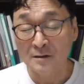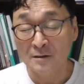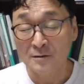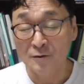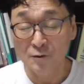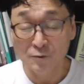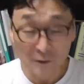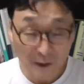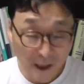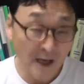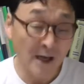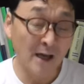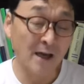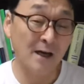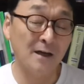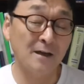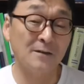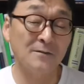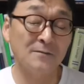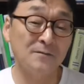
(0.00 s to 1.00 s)
do not
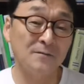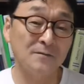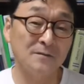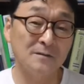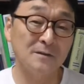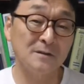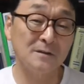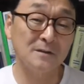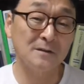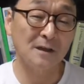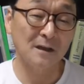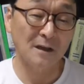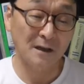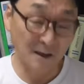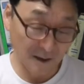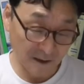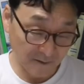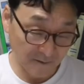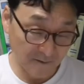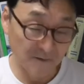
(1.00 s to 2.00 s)
have
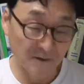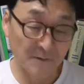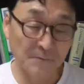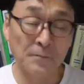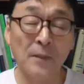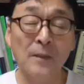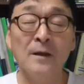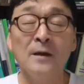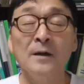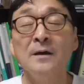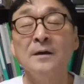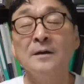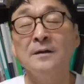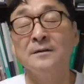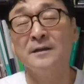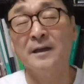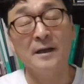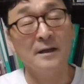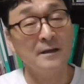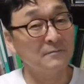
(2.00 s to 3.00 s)
love,
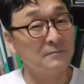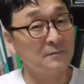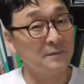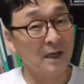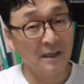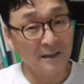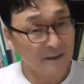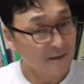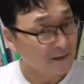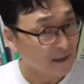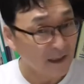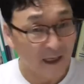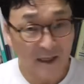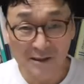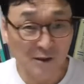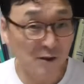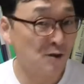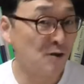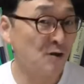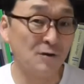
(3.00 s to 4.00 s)
then that is
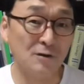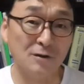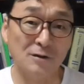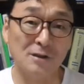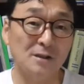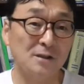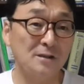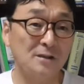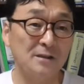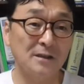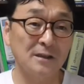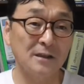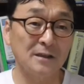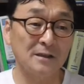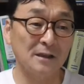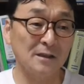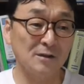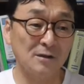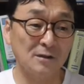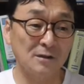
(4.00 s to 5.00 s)
not church.
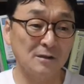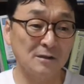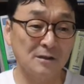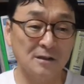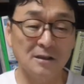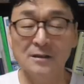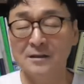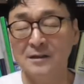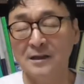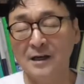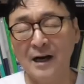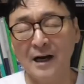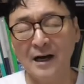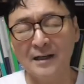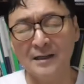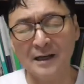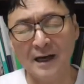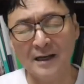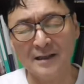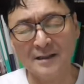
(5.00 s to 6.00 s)
That see,
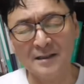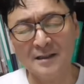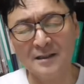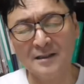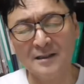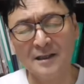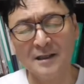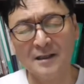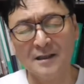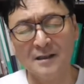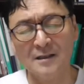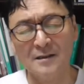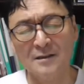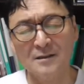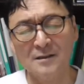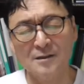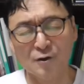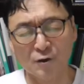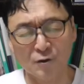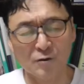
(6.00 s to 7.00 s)
I, I see
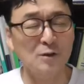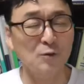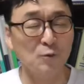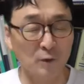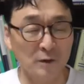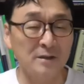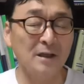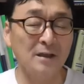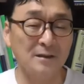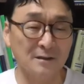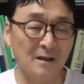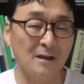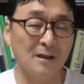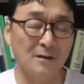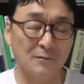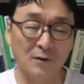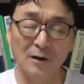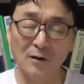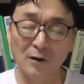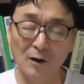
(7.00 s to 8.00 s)
the church without
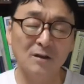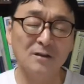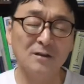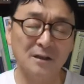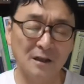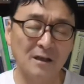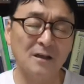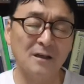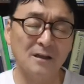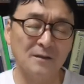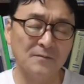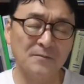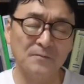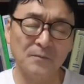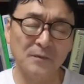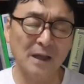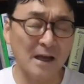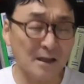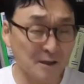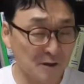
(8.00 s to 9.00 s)
love or lost love.
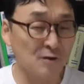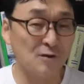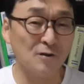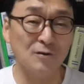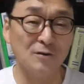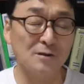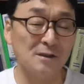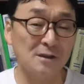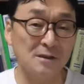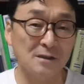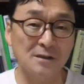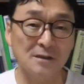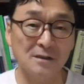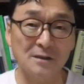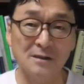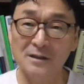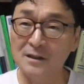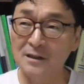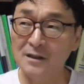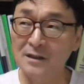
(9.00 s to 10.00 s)
That church
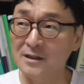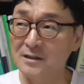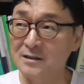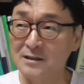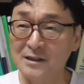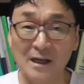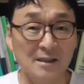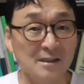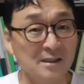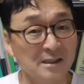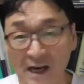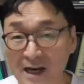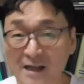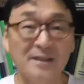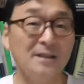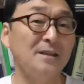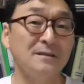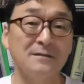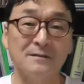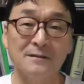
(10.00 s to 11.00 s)
is not
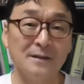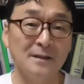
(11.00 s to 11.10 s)
shining.